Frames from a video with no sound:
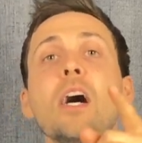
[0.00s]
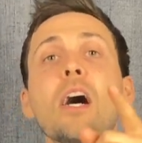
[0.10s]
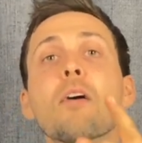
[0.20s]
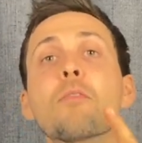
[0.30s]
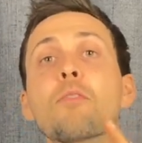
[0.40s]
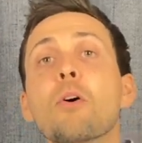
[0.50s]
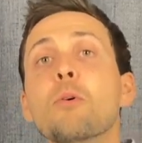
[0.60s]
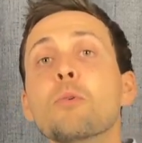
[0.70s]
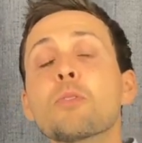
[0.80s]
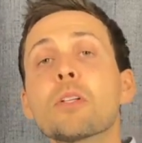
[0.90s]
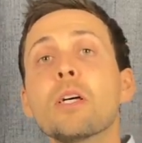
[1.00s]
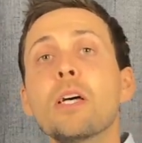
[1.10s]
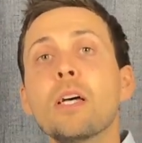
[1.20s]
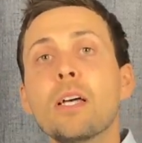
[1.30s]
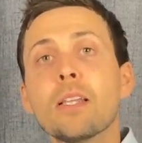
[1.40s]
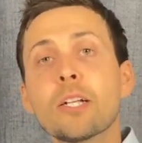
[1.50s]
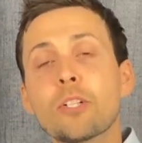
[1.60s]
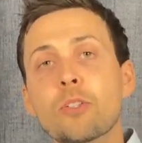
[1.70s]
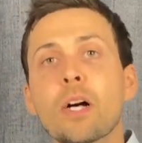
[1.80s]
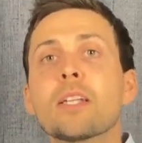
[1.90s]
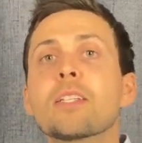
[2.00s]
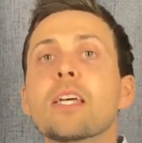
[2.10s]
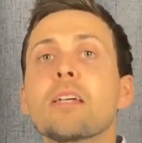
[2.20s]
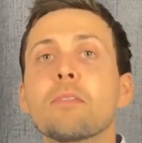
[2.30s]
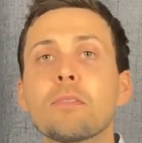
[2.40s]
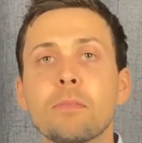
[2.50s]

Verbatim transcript: of those that you're trying to save.